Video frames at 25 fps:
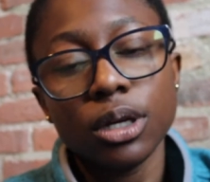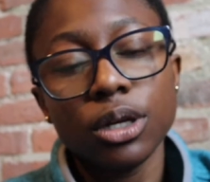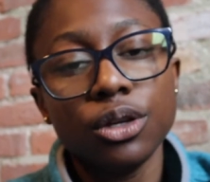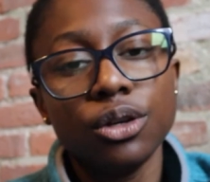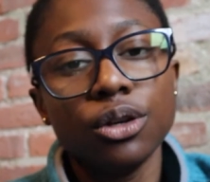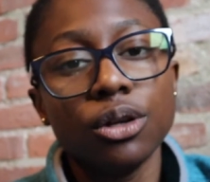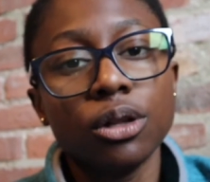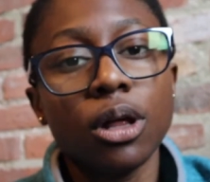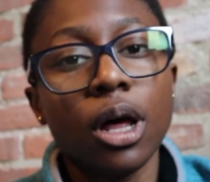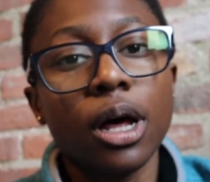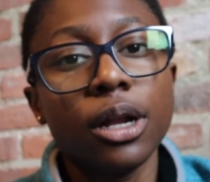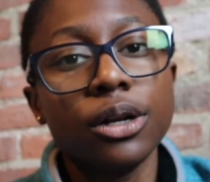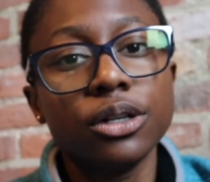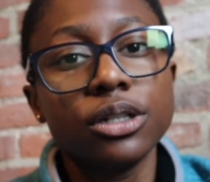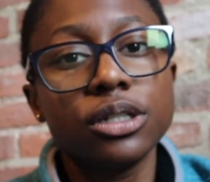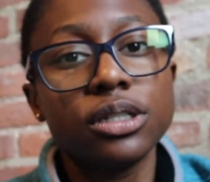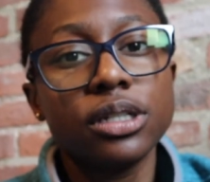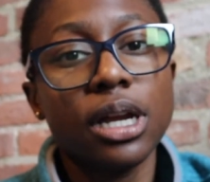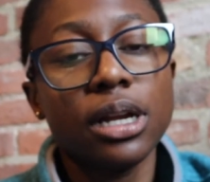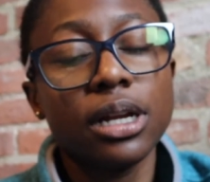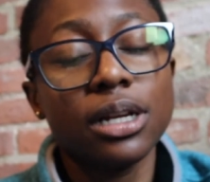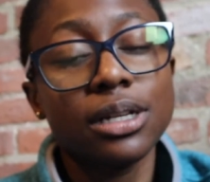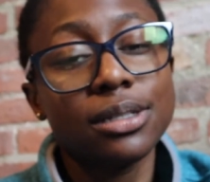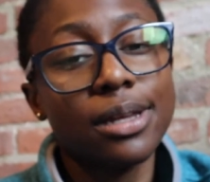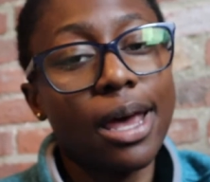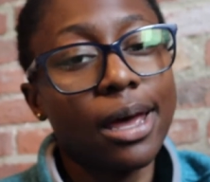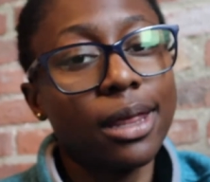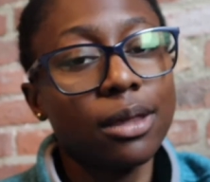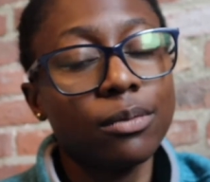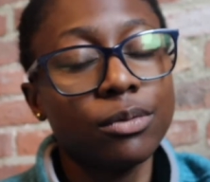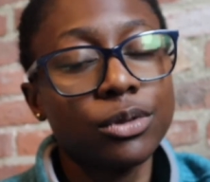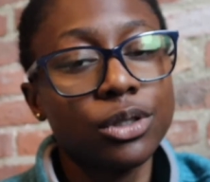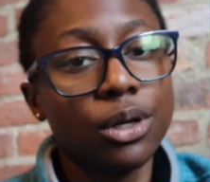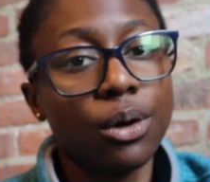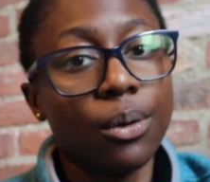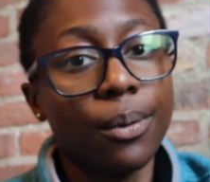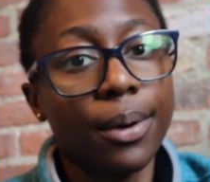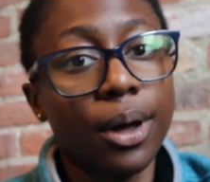You'll understand exactly
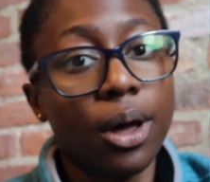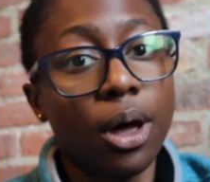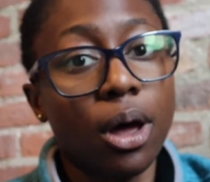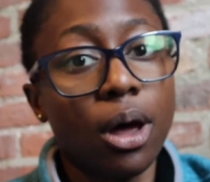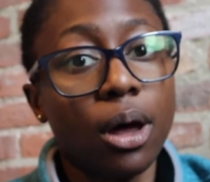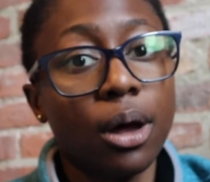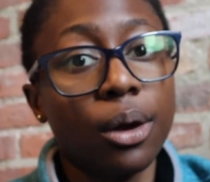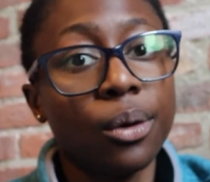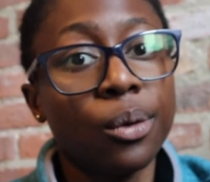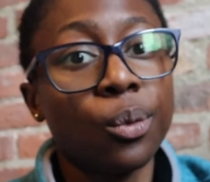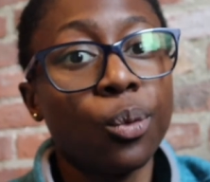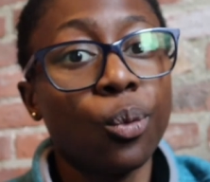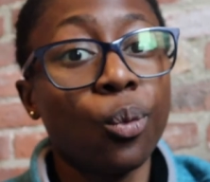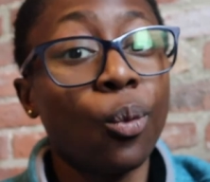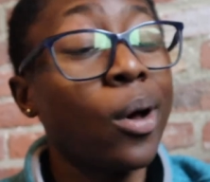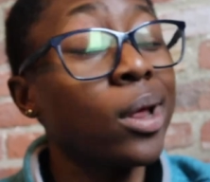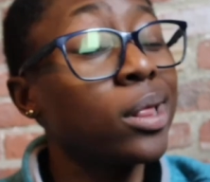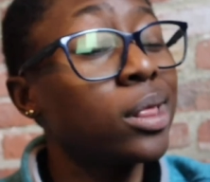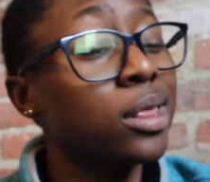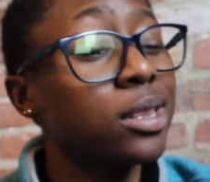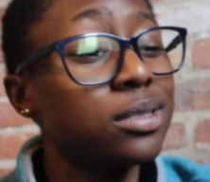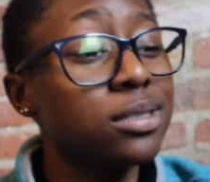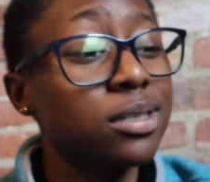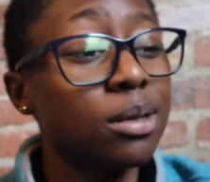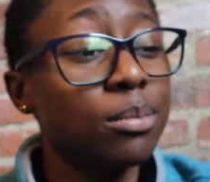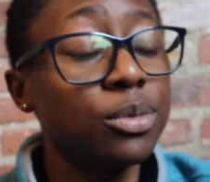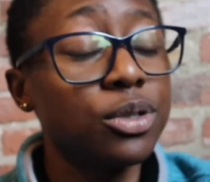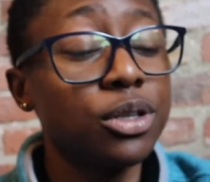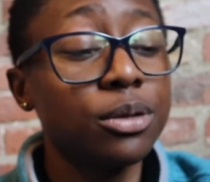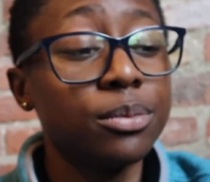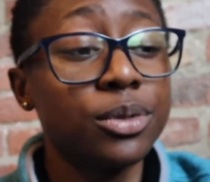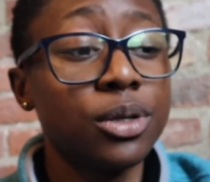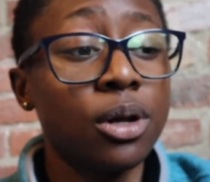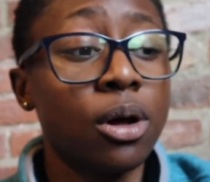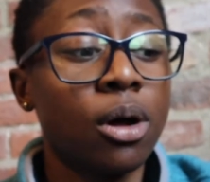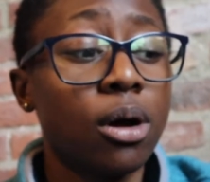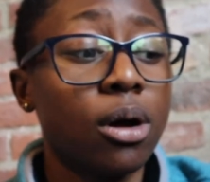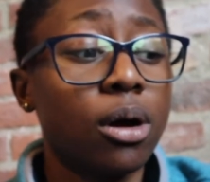what's going on, what the
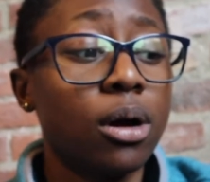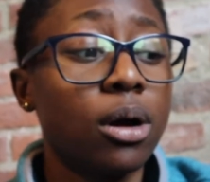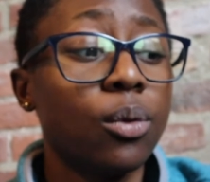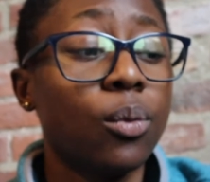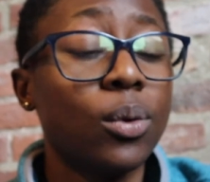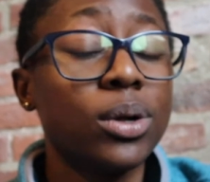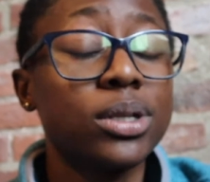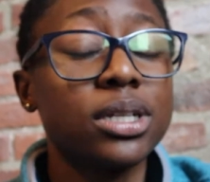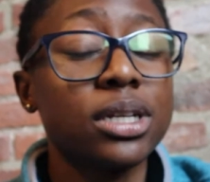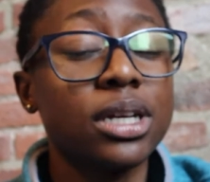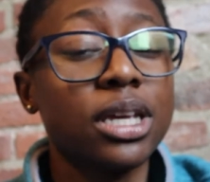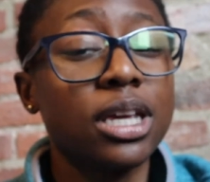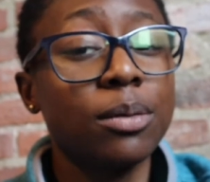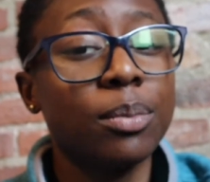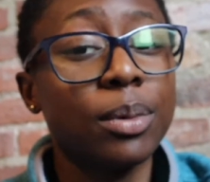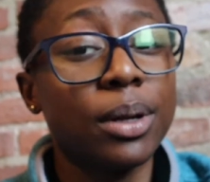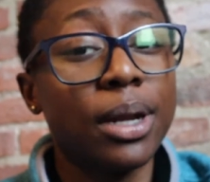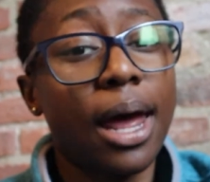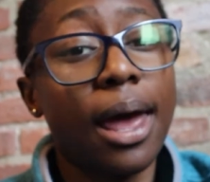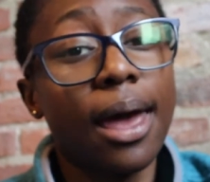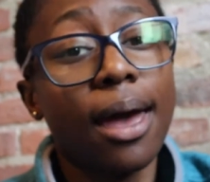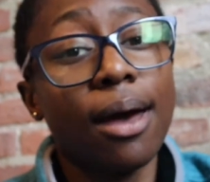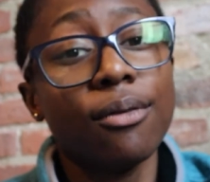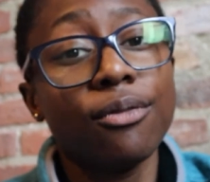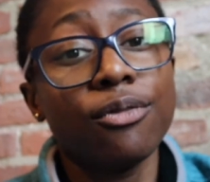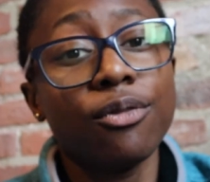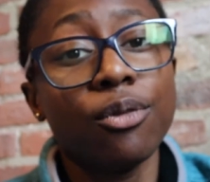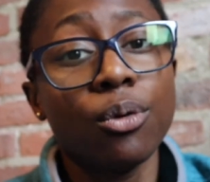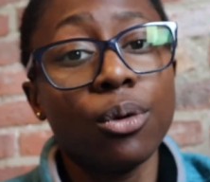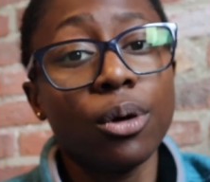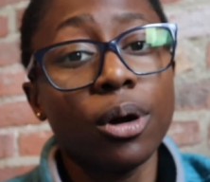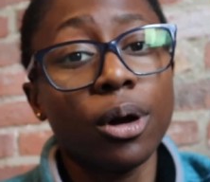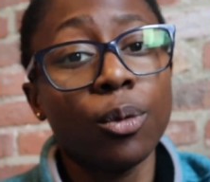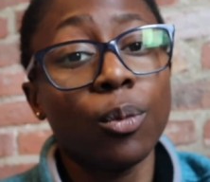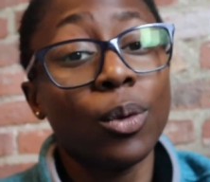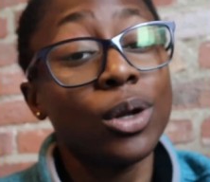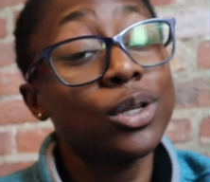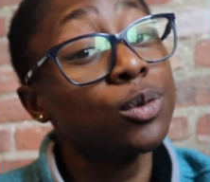symptoms are, what to keep an eye out
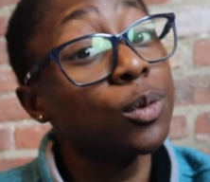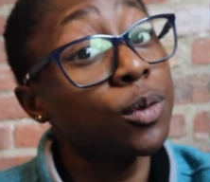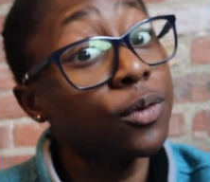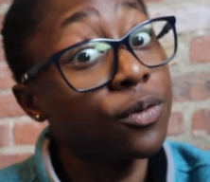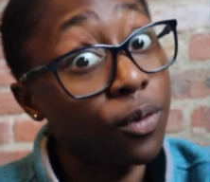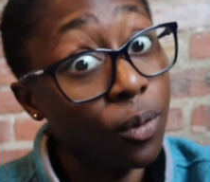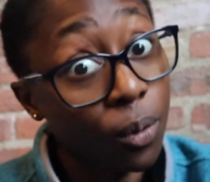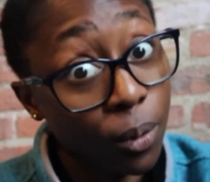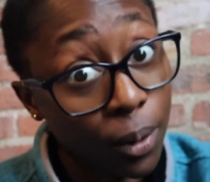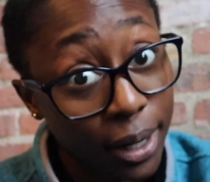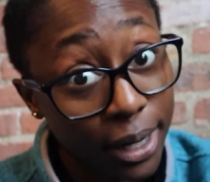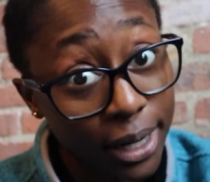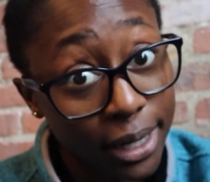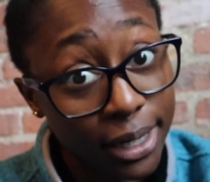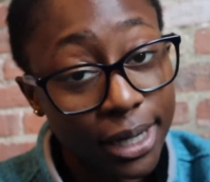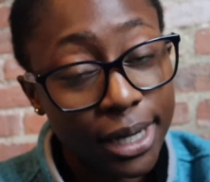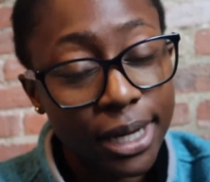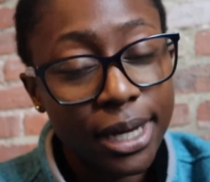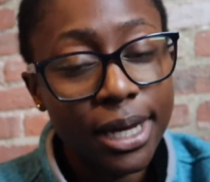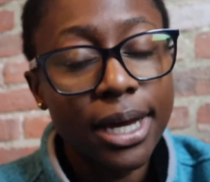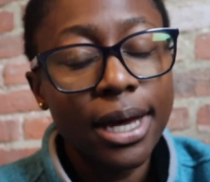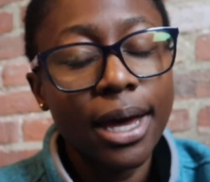for, what to avoid,